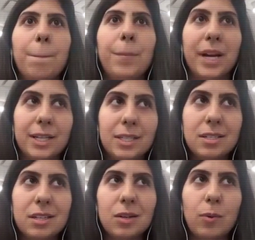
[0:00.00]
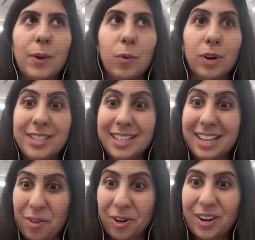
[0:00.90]
But when we work
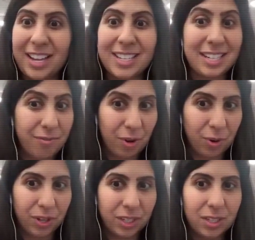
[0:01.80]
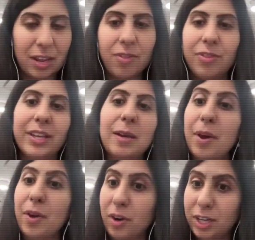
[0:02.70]
together and stay focused and think
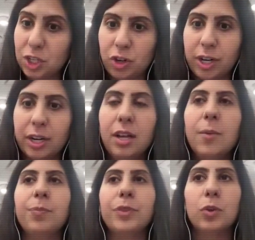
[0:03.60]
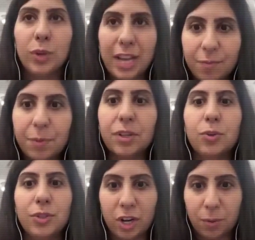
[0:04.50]
about our history, we have been
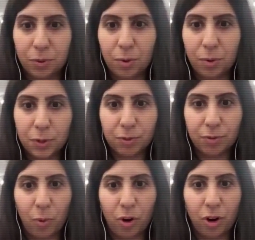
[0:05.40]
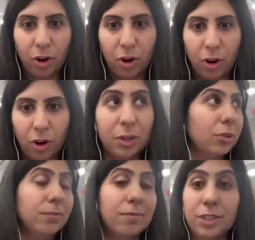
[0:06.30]
through terrible moments before.
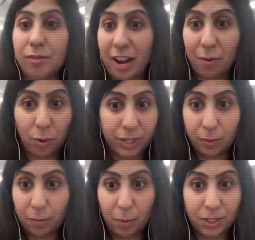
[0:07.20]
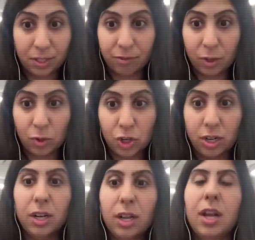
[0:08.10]
We will survive more terrible moments in the
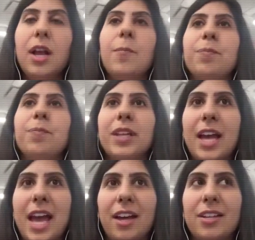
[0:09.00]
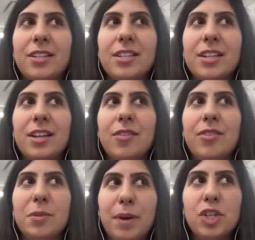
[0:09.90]
future. And
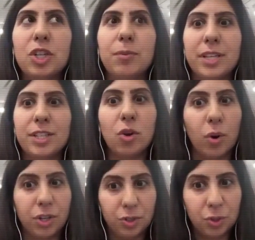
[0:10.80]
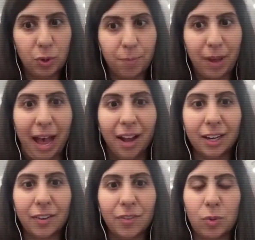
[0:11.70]
this pendulum is going to swing back.
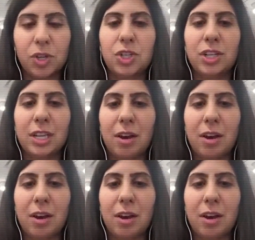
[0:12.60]
And the question is,